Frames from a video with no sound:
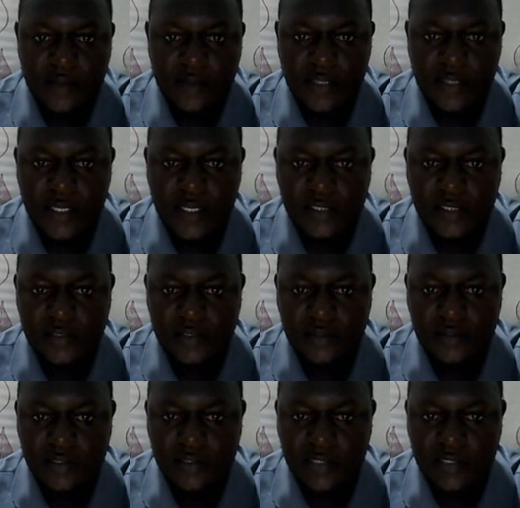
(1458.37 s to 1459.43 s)
Then
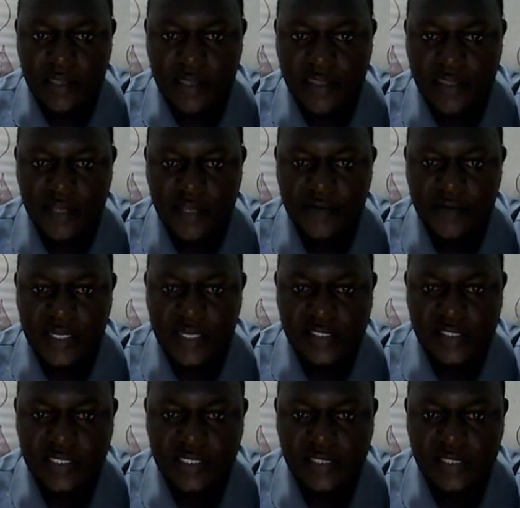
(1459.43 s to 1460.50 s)
I think you can
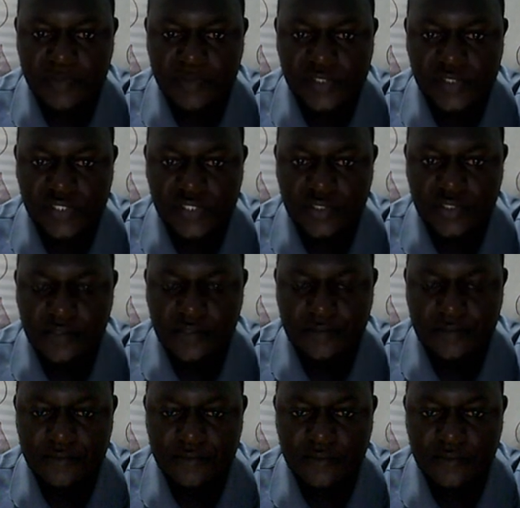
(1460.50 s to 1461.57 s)
see this position,
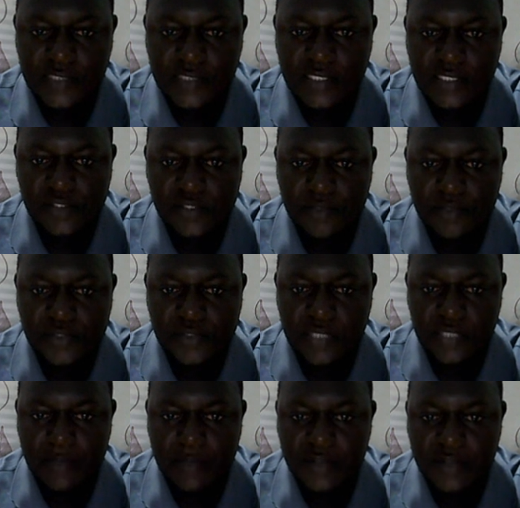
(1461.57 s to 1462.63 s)
this option
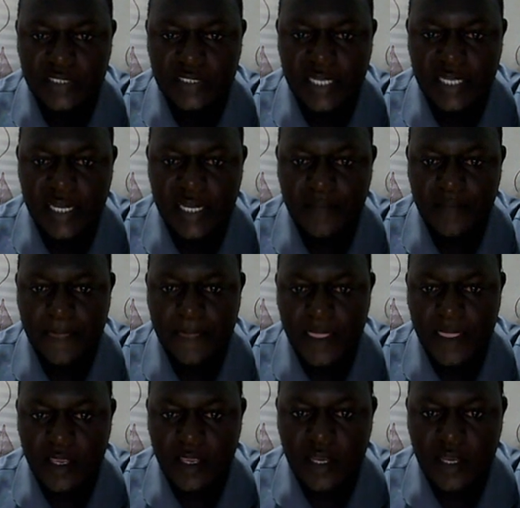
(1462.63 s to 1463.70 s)
about color.
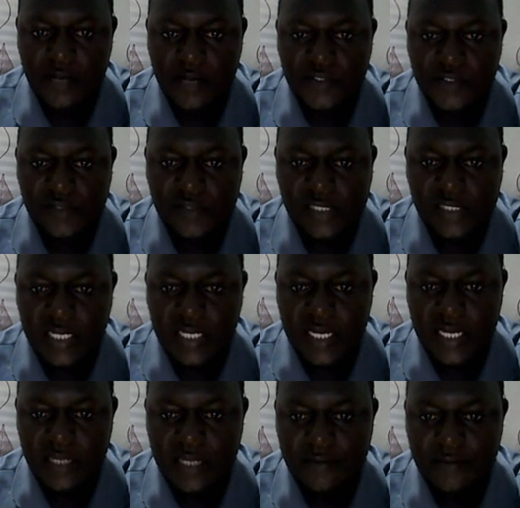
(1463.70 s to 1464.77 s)
I'll choose
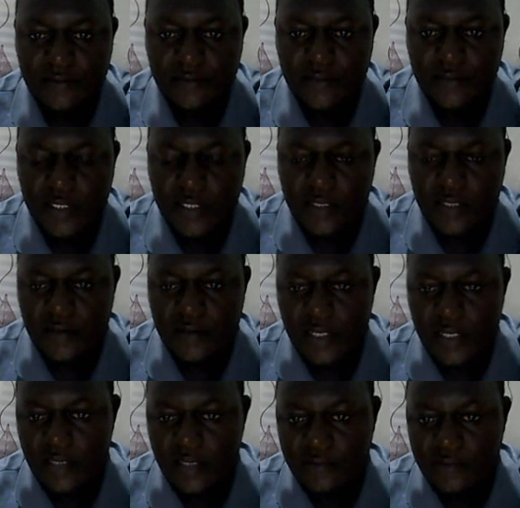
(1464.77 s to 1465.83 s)
color.
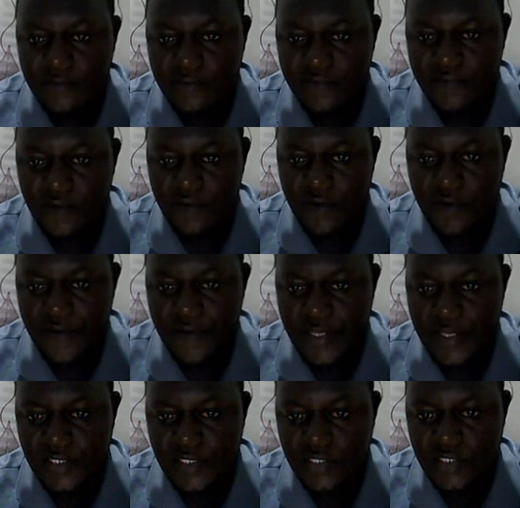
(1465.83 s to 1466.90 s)
Then for
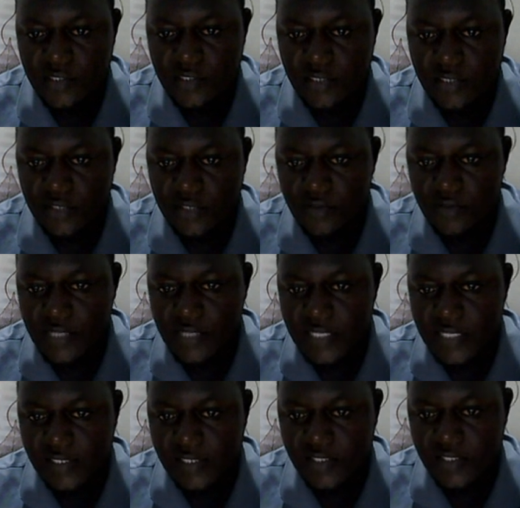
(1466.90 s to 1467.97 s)
orange, they told
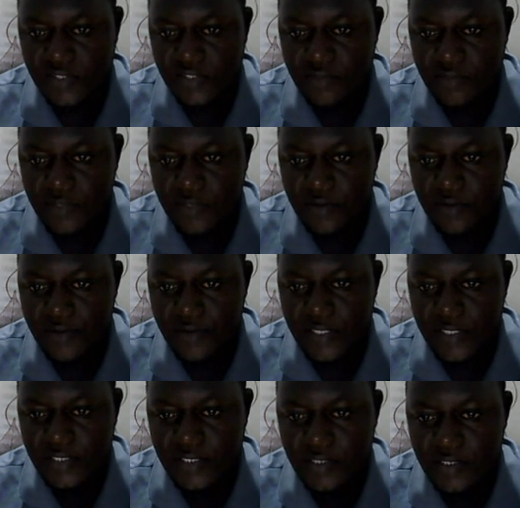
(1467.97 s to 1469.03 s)
us it should be
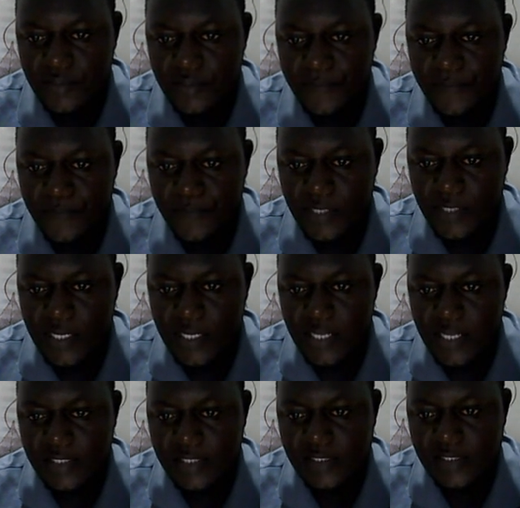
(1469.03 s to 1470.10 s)
orange
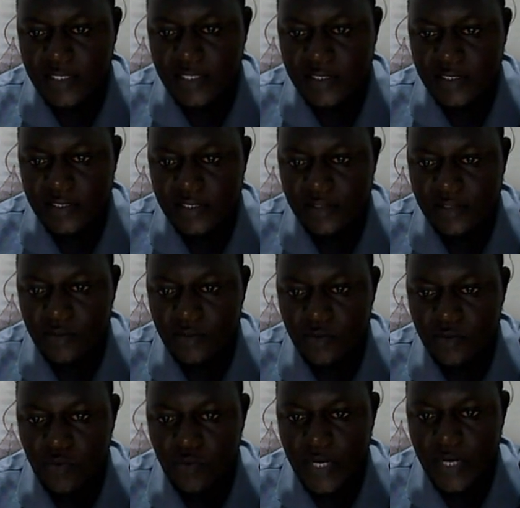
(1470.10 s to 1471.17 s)
accent
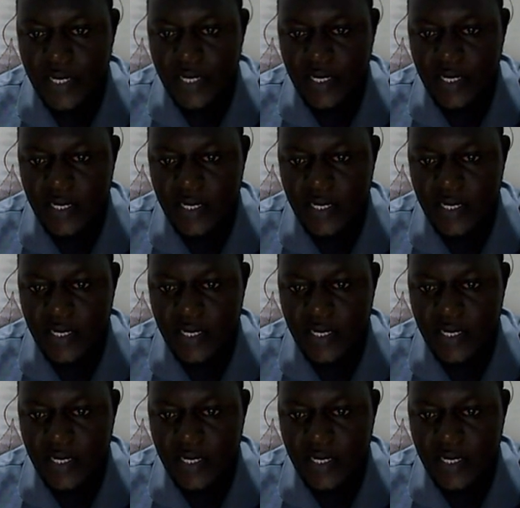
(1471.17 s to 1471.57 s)
1,